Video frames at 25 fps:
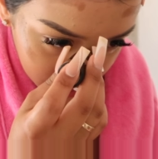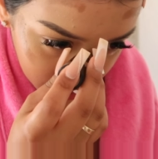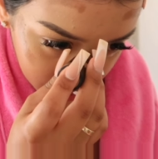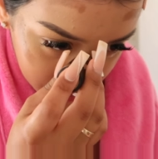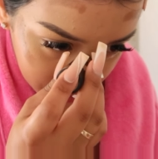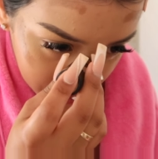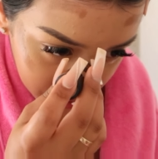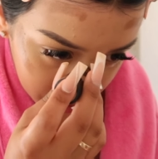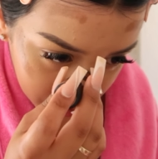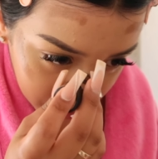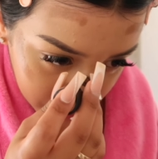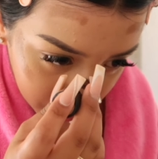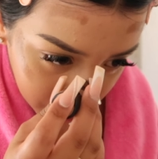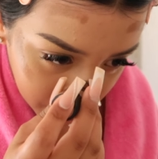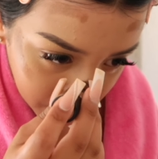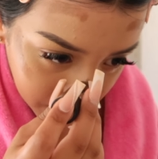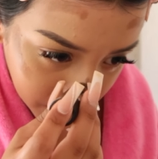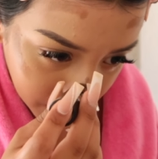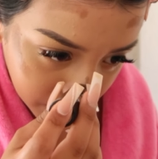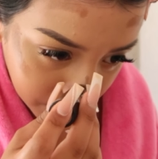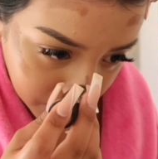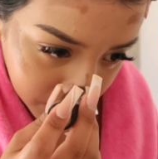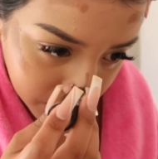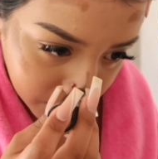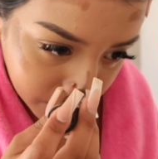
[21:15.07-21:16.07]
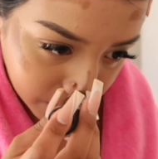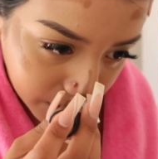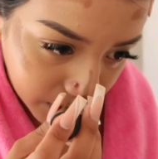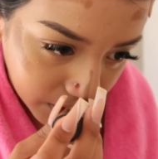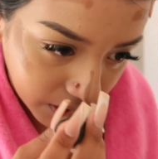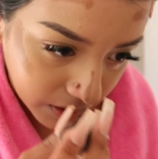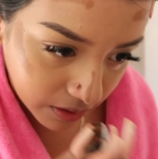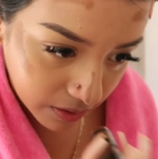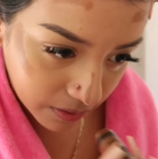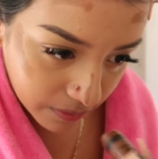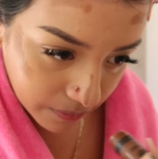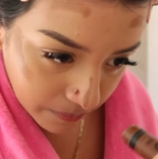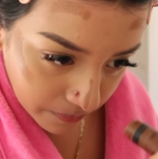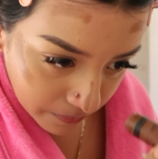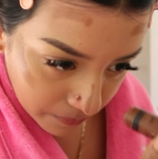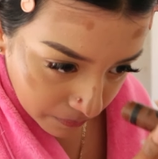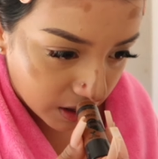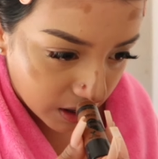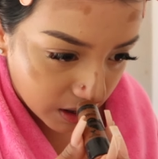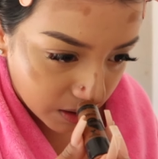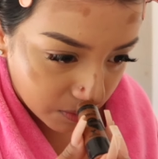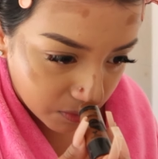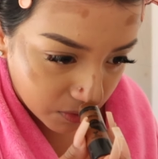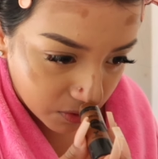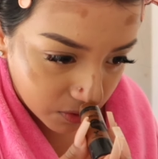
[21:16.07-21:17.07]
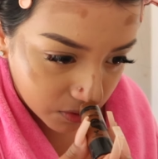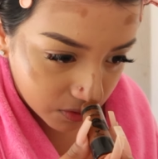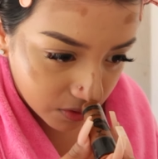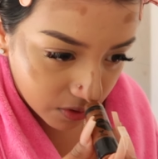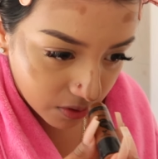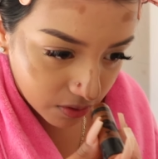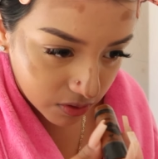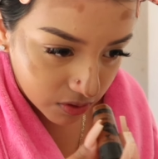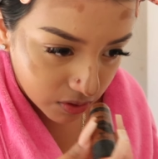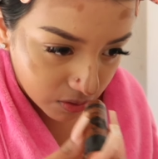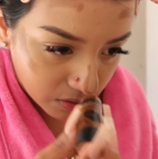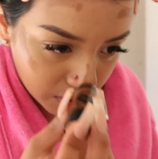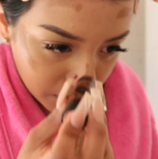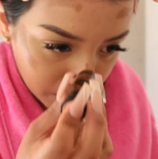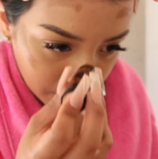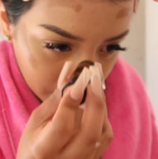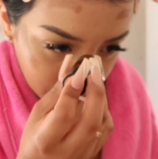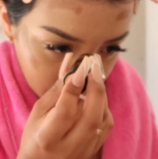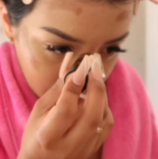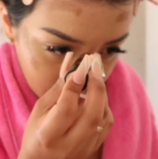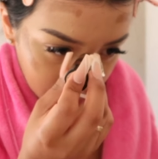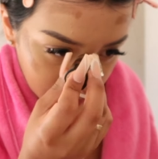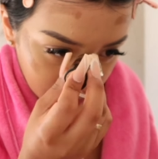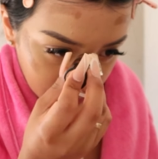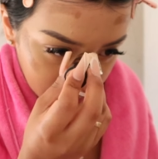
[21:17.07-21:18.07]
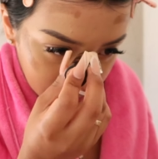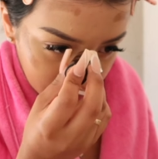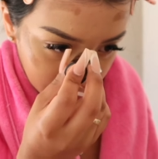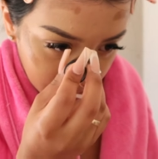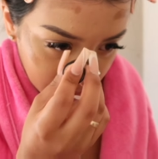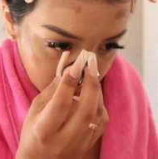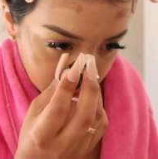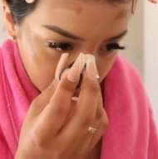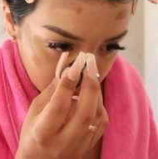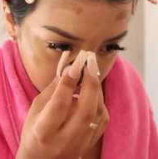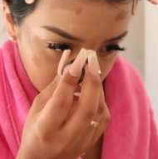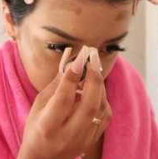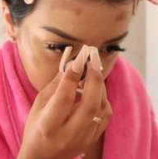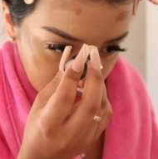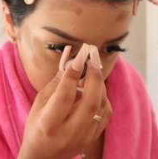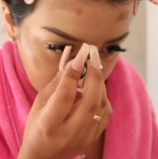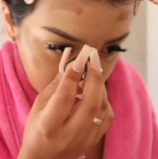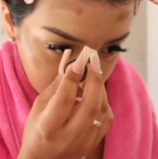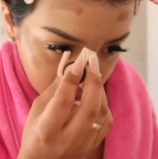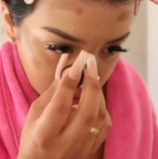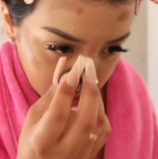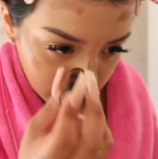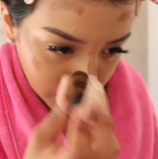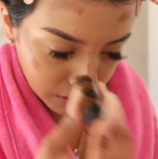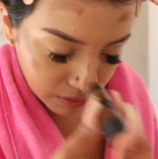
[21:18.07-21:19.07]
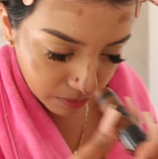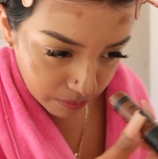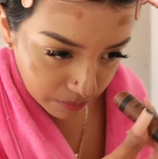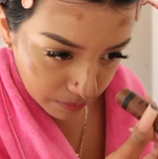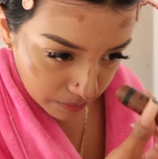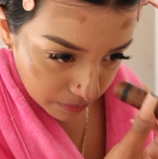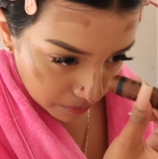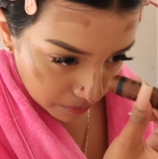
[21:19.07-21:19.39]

these bitches are dumb as fuck. And most girls don't even know how to respect a relationship.